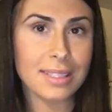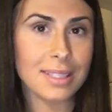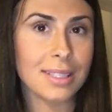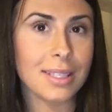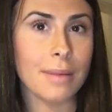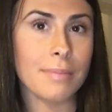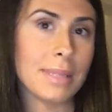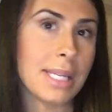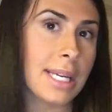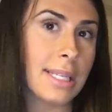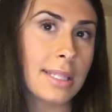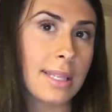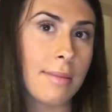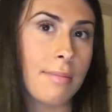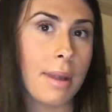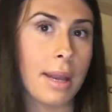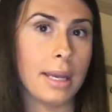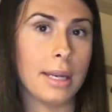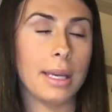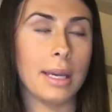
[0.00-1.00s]
Some days I
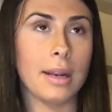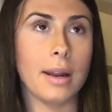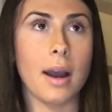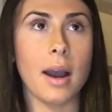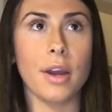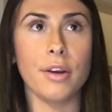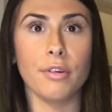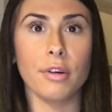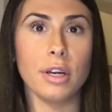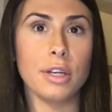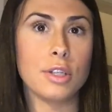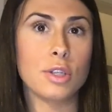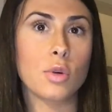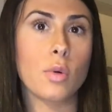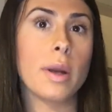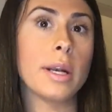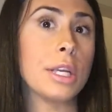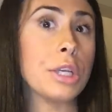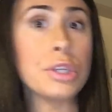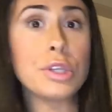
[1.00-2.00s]
might hit
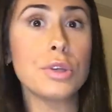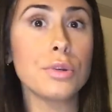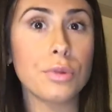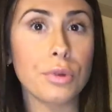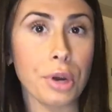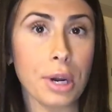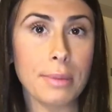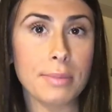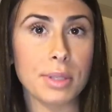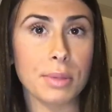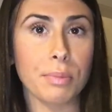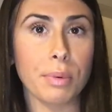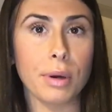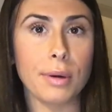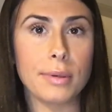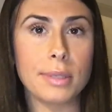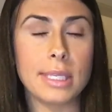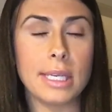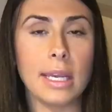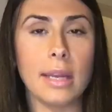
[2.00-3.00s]
122 grams of
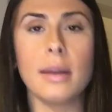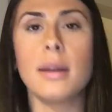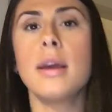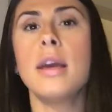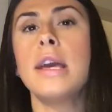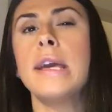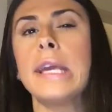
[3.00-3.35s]
protein,